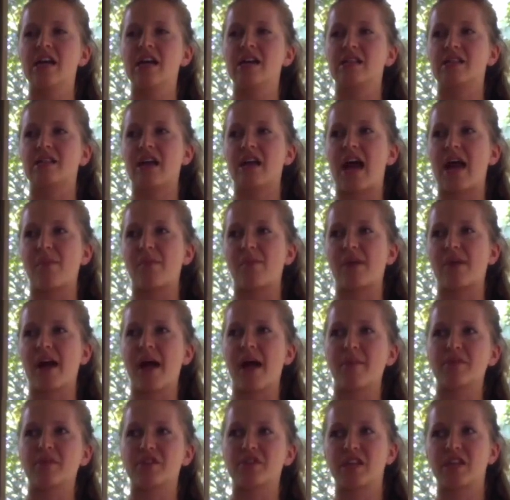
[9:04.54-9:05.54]
sign, but
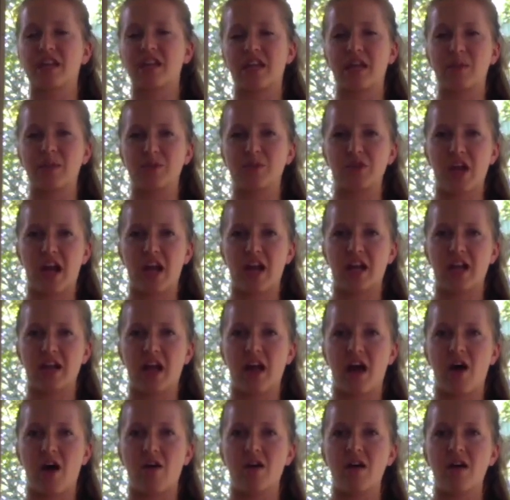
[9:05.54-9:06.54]
I'm just going to keep trying it
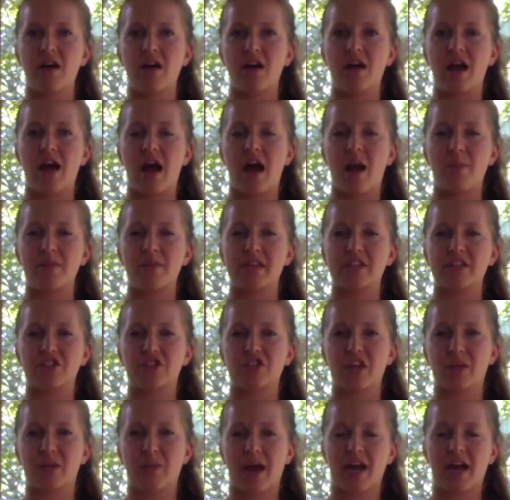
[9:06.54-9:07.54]
out and
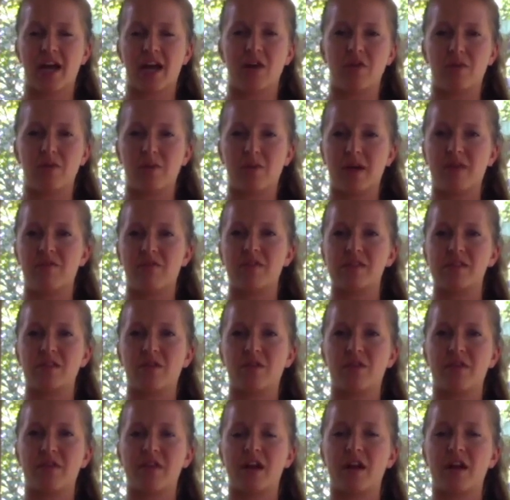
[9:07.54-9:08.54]
check back in with my
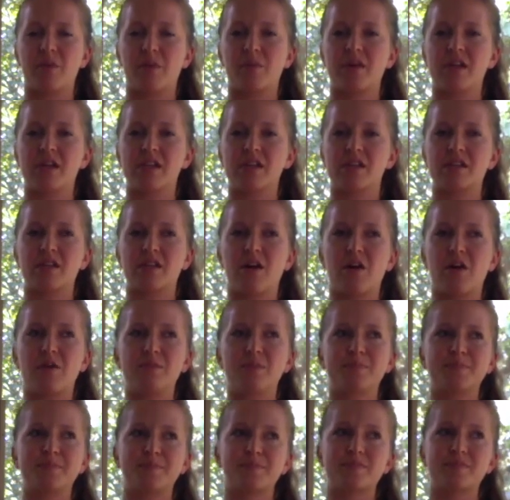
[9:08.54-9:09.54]
physical therapist. So
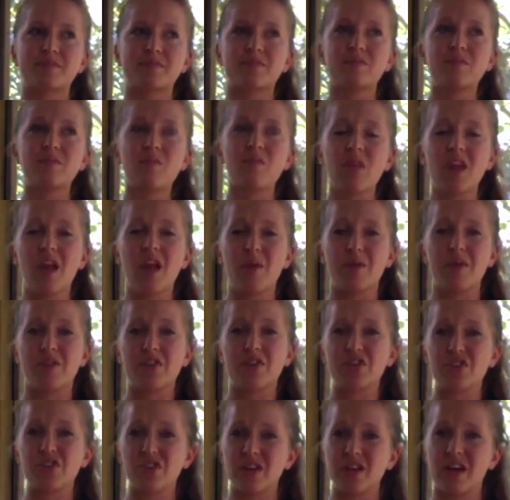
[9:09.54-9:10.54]
if
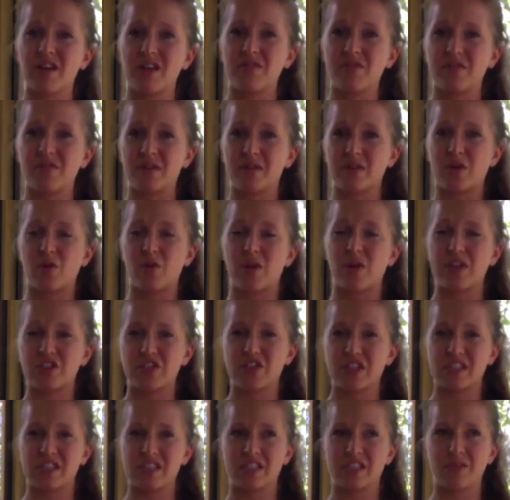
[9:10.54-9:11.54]
you do have
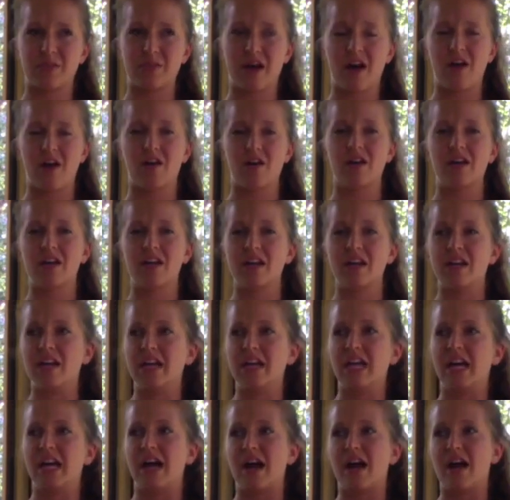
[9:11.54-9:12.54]
questions about
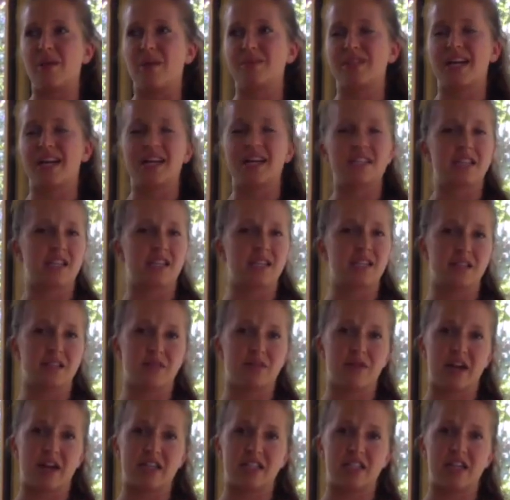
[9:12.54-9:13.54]
diastasis
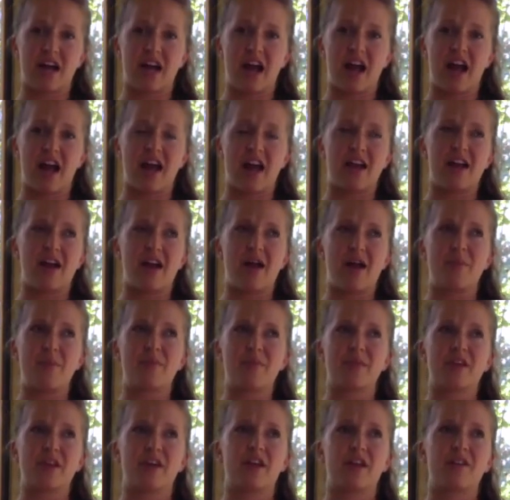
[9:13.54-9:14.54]
recti,
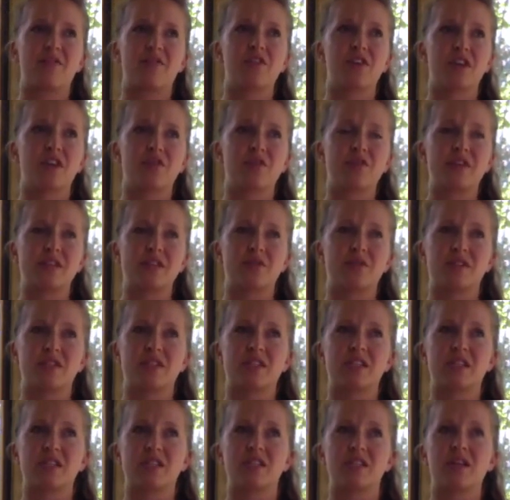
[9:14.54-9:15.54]
there are a few good
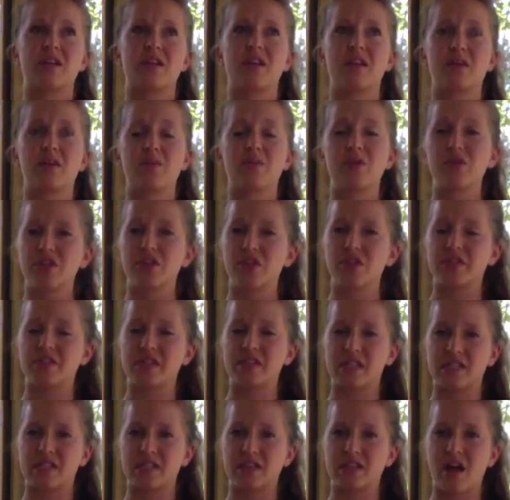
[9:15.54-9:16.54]
resources. The MUTU
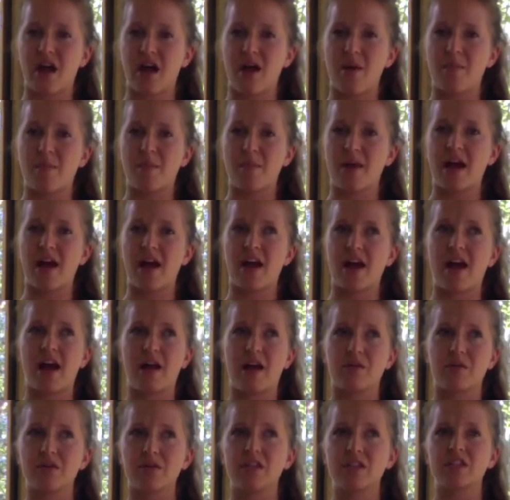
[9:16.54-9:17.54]
system, I
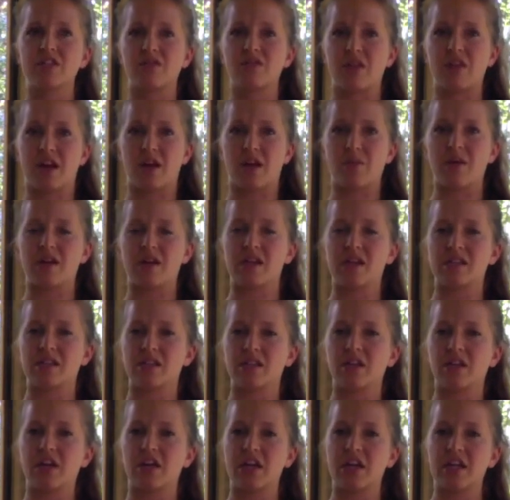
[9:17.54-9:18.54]
really do recommend. It's a
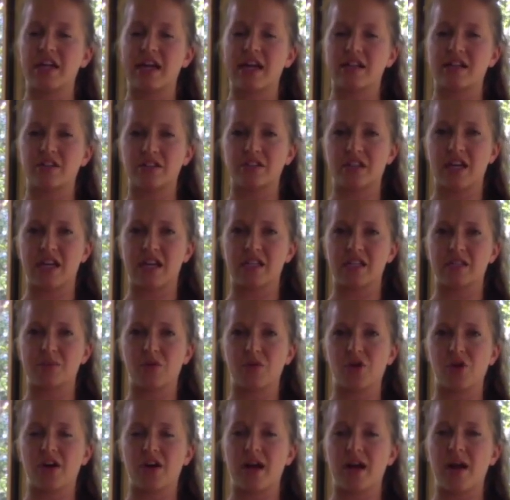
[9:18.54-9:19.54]
good exercise
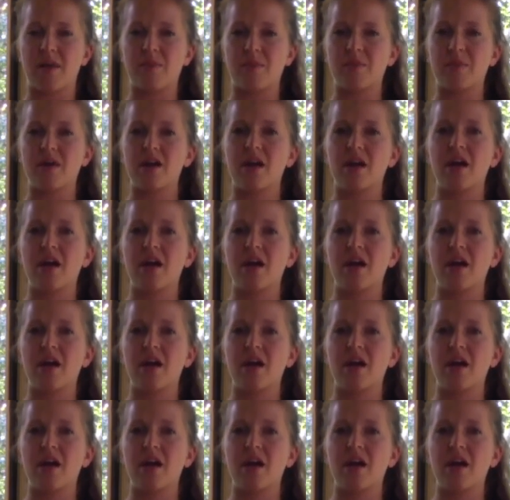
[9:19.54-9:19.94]
program